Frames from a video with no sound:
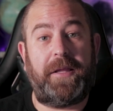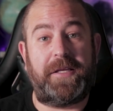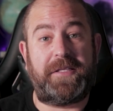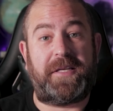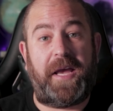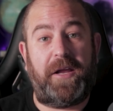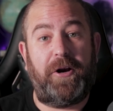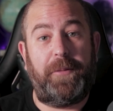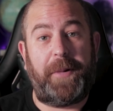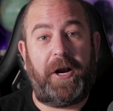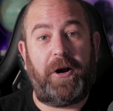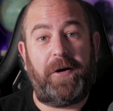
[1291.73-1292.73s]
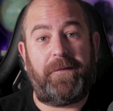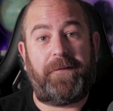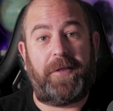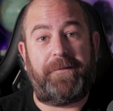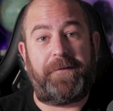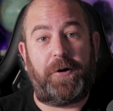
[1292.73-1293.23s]
the standard bearer, for
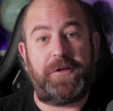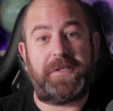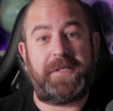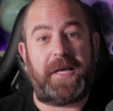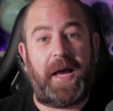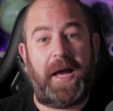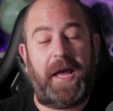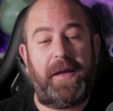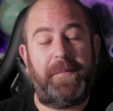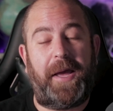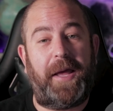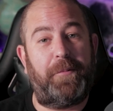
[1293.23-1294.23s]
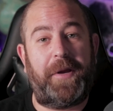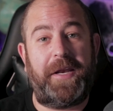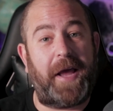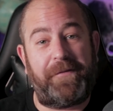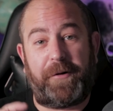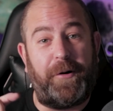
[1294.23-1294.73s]
the first time, and we
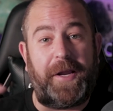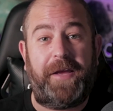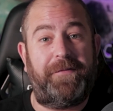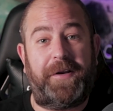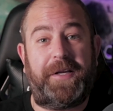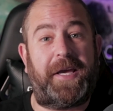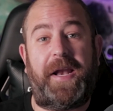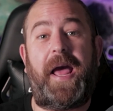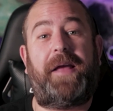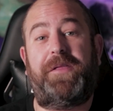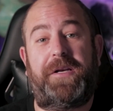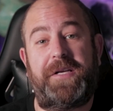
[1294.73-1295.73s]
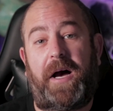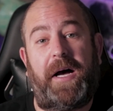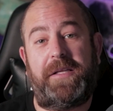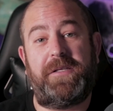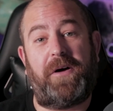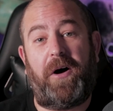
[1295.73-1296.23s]
never even connect the
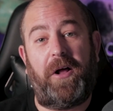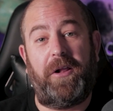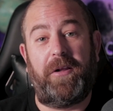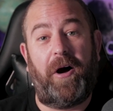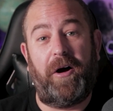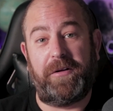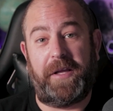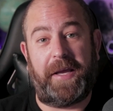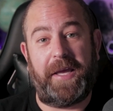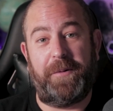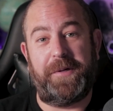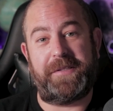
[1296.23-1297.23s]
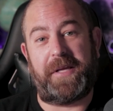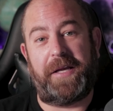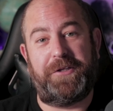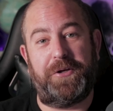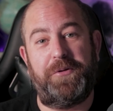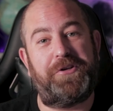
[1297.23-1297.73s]
dots all along that he was
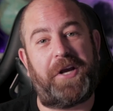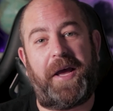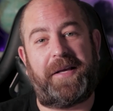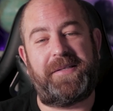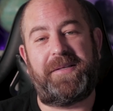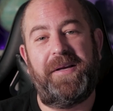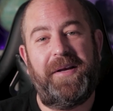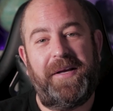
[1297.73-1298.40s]
like Dujek's